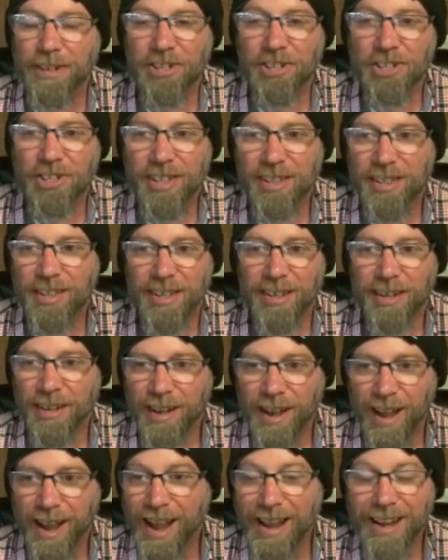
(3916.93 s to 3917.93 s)
shit that
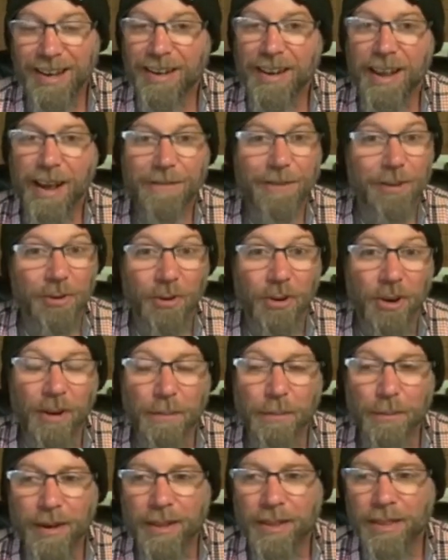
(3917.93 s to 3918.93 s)
I didn't have to grow
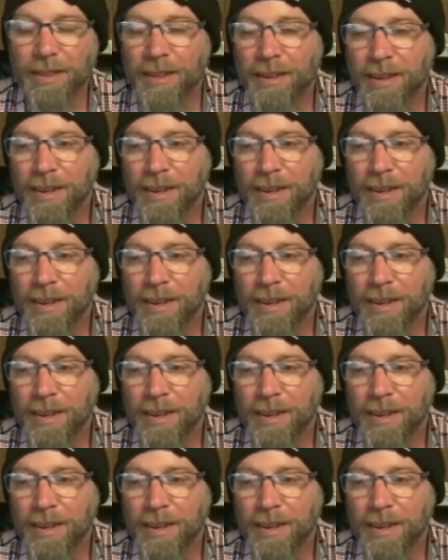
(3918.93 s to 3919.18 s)
up with.